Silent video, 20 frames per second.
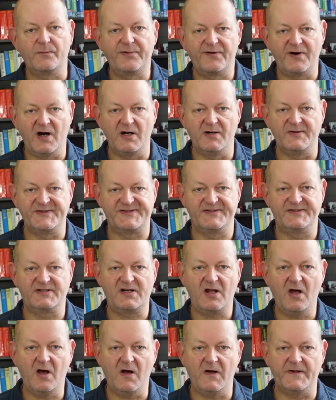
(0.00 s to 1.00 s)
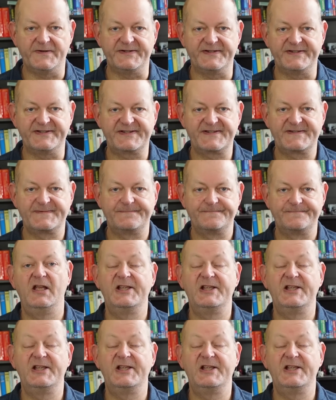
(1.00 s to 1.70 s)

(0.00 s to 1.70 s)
pros and cons.